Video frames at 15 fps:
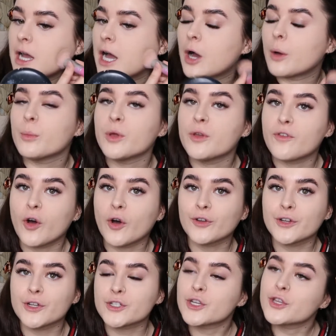I'll move
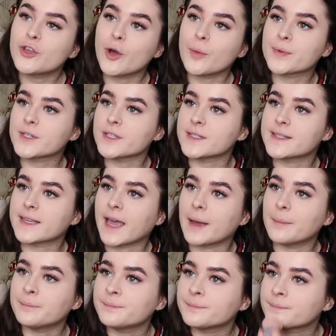on to the options
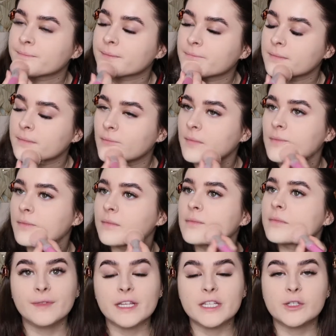again.
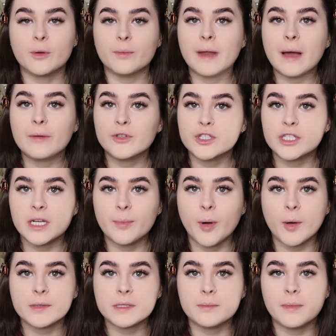So I'm now just gonna
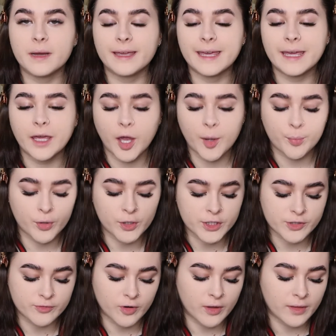pop some of my Kiko
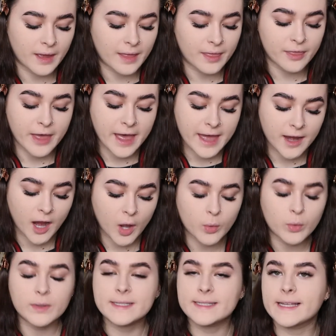bronzer on, and then I
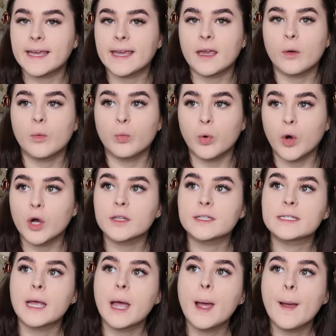will see
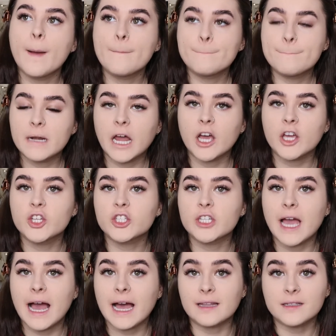what
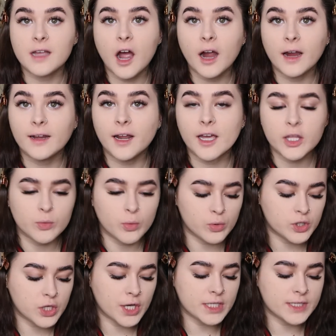blush and highlight you
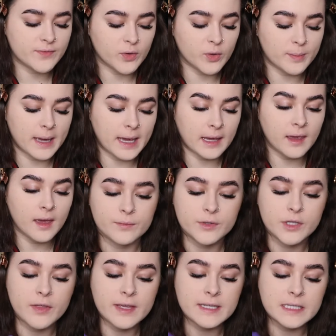all chose for me.
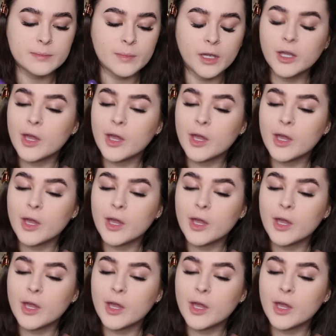So this is my